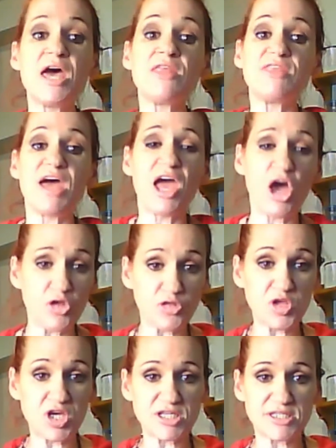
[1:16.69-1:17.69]
the
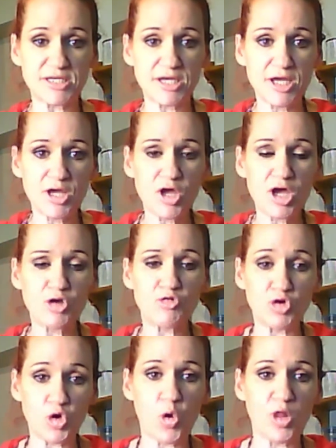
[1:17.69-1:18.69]
healthiest
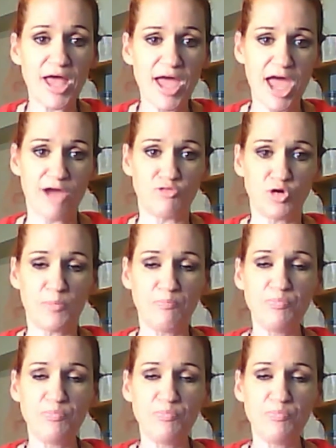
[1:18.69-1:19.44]
granola ever,